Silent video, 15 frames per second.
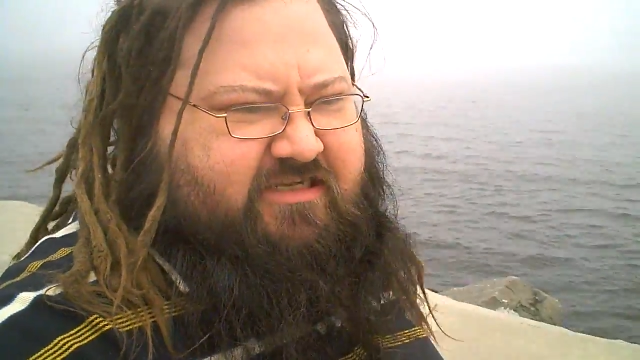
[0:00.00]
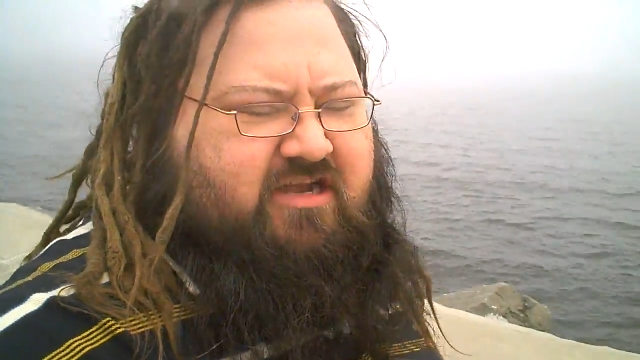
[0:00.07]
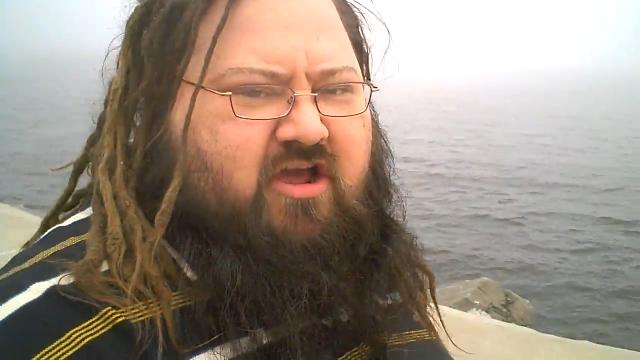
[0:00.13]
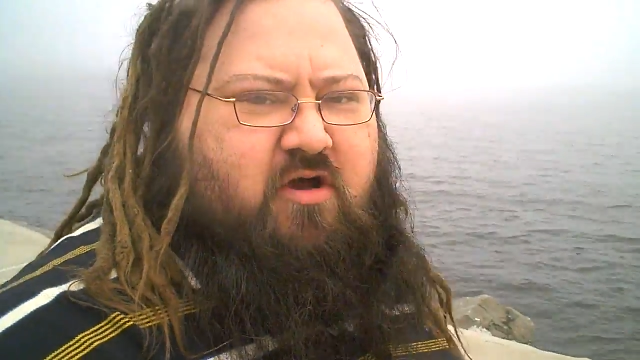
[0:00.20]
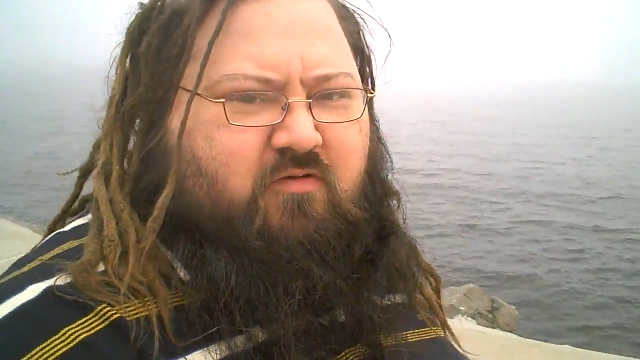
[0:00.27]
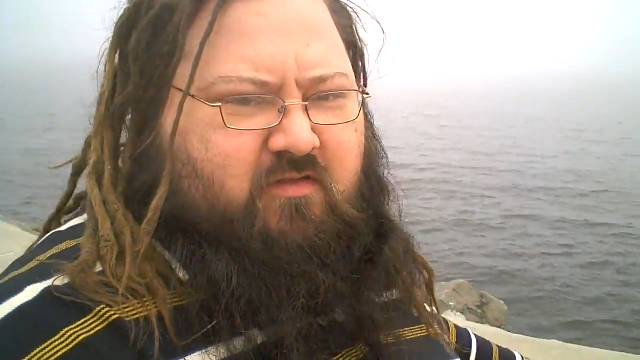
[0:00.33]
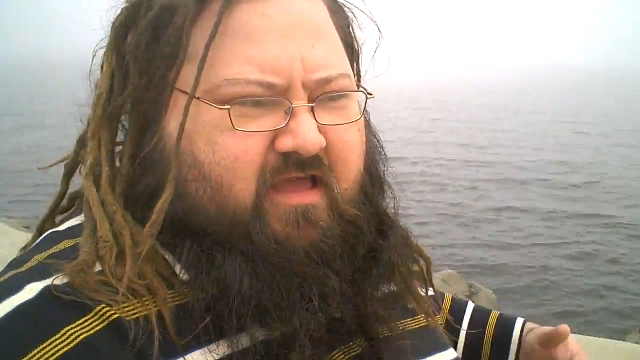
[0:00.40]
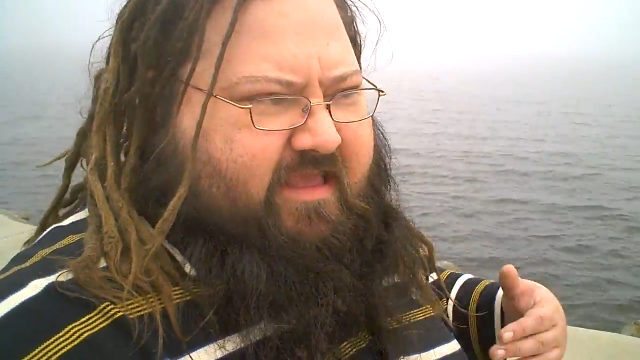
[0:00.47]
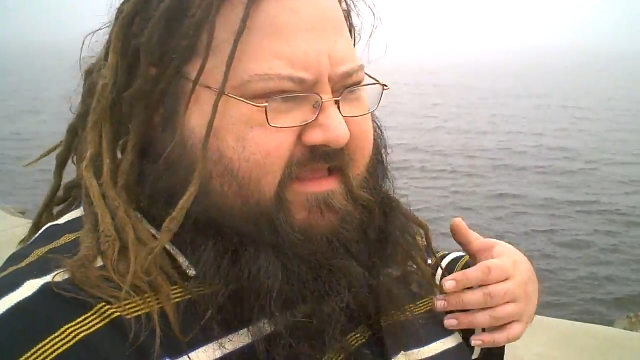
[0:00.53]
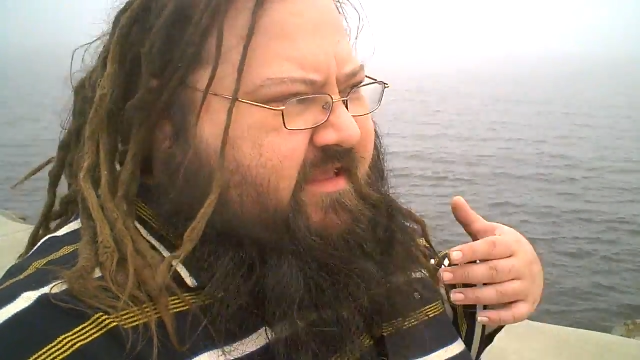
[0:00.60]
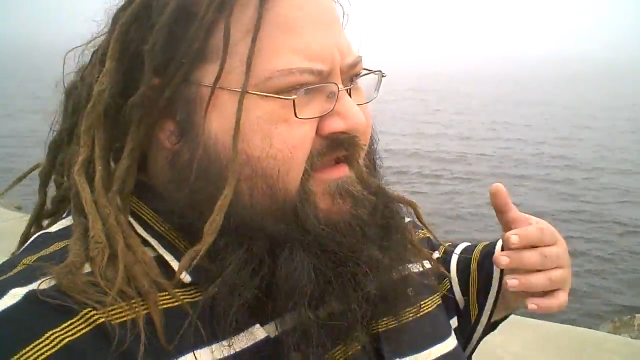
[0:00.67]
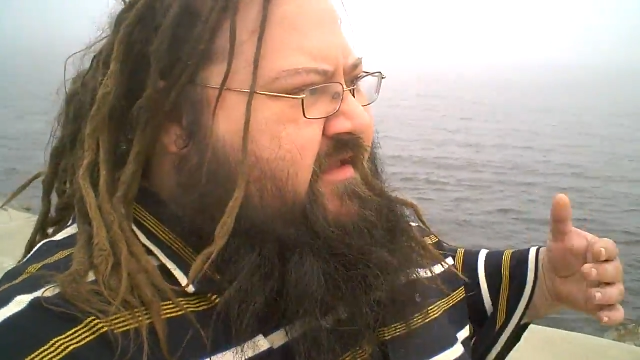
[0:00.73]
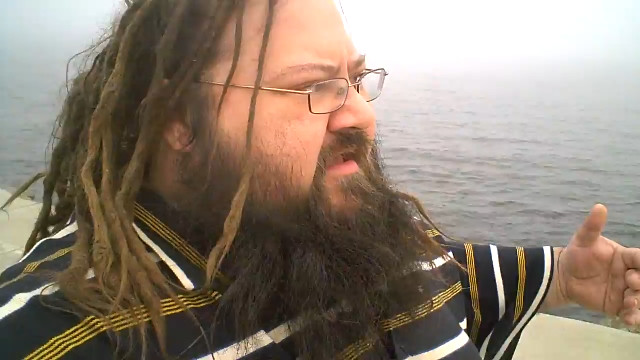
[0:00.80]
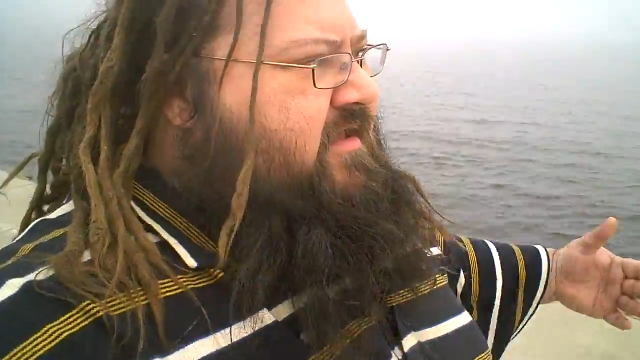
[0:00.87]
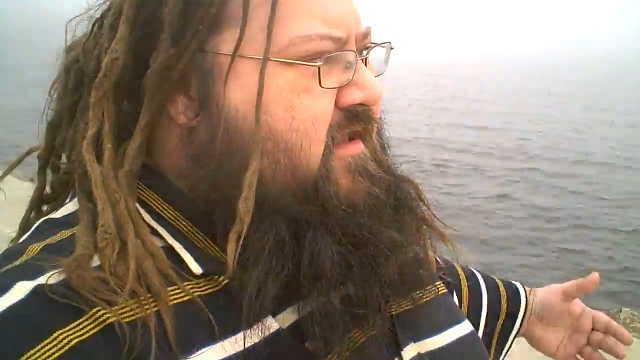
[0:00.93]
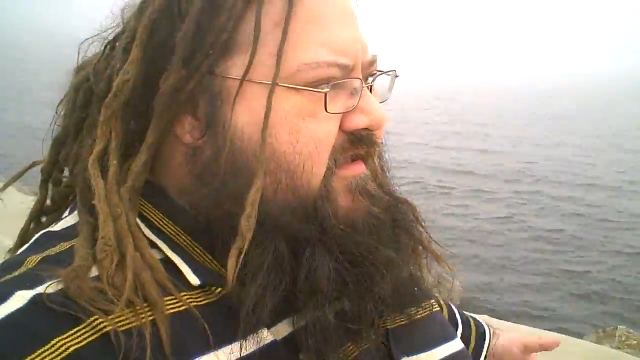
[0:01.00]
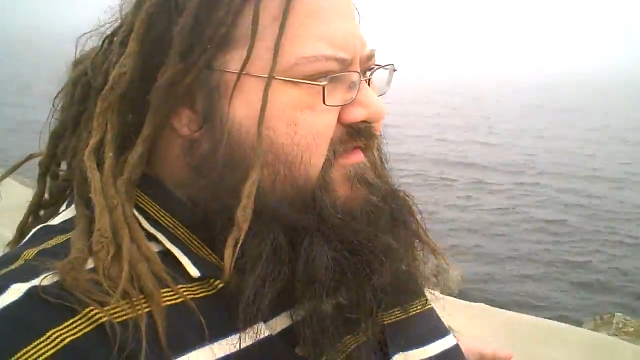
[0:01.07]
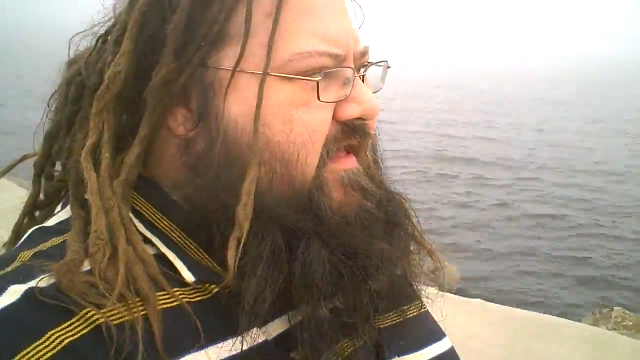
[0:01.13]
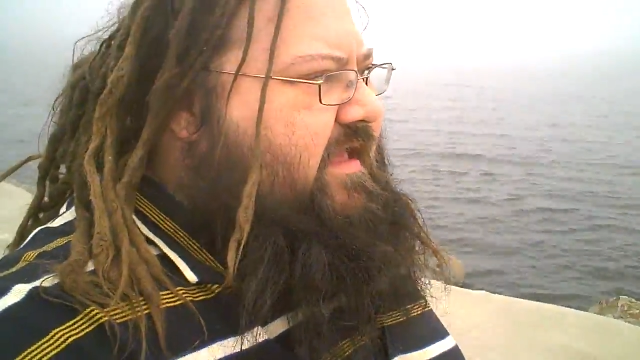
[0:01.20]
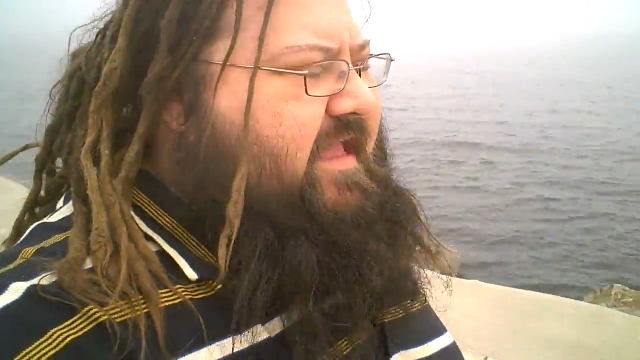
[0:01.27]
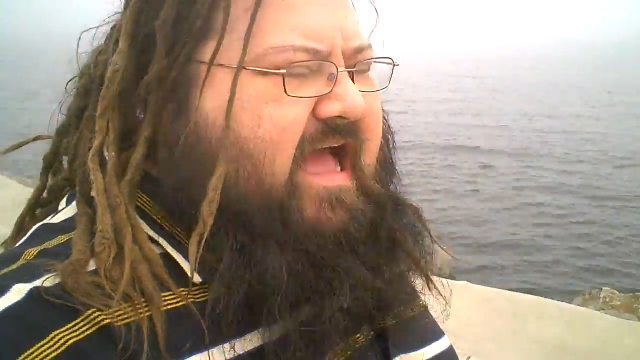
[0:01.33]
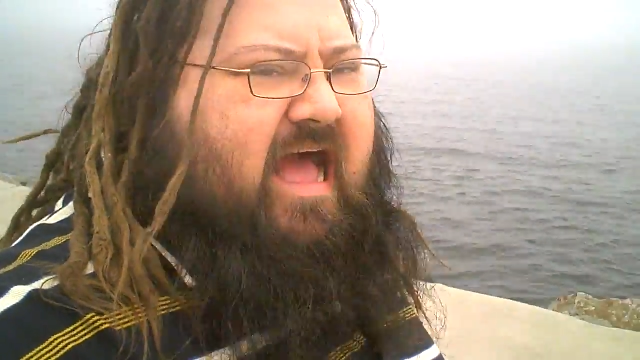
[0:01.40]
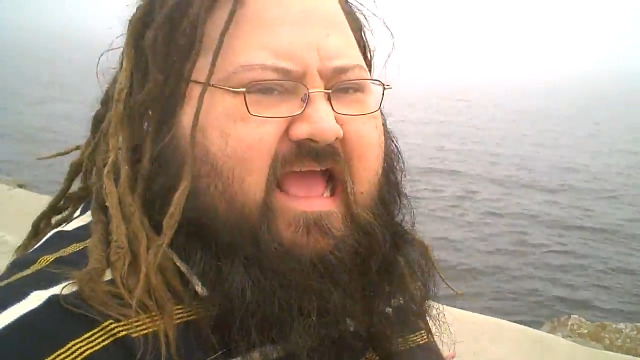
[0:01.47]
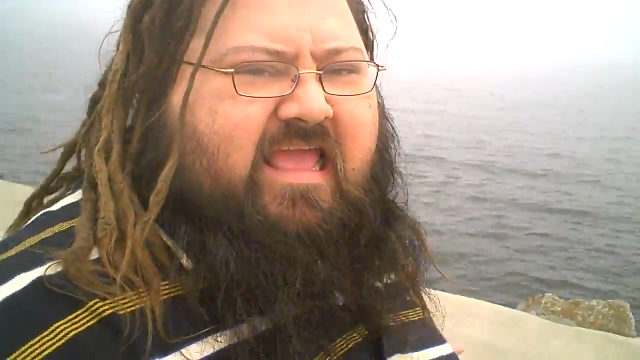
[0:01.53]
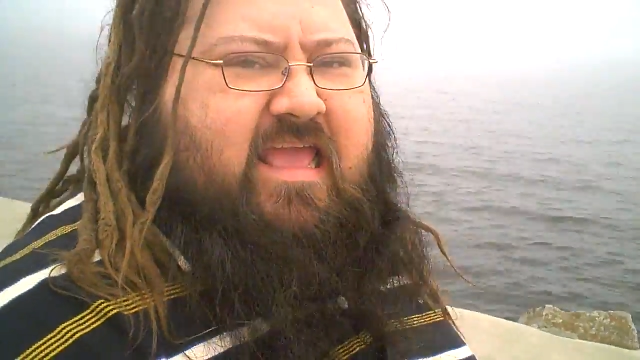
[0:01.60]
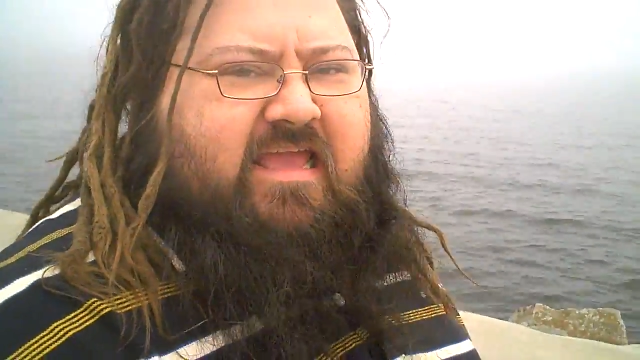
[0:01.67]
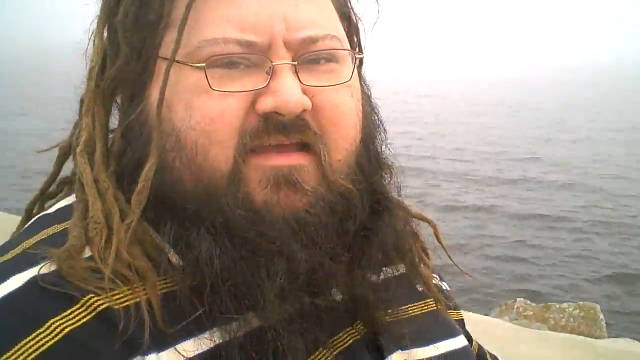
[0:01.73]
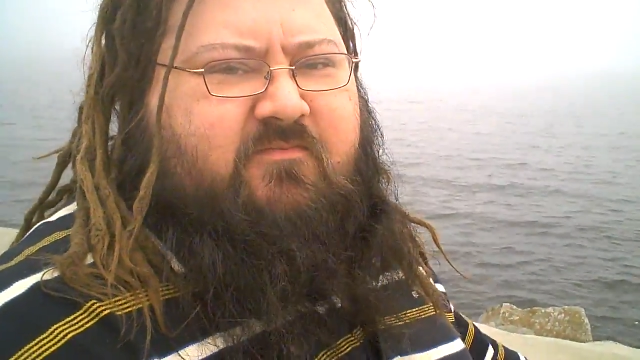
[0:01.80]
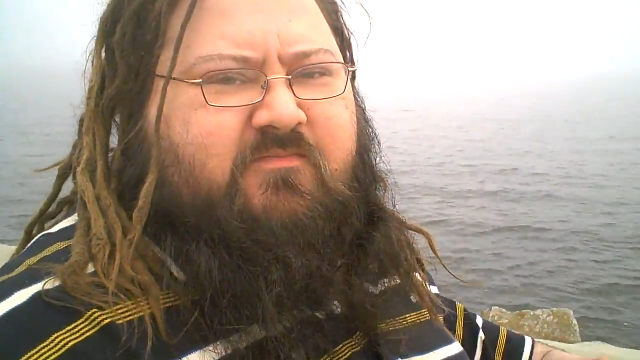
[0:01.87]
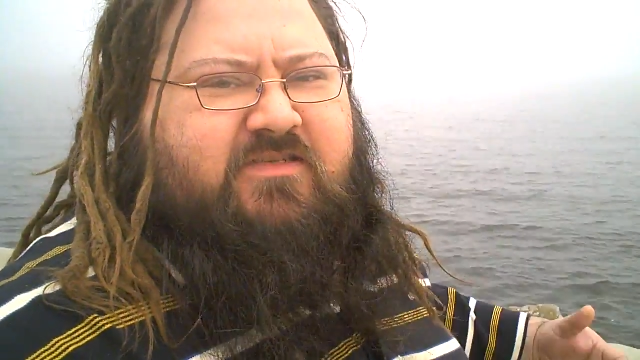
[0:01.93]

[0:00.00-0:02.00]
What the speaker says: you know, like I am.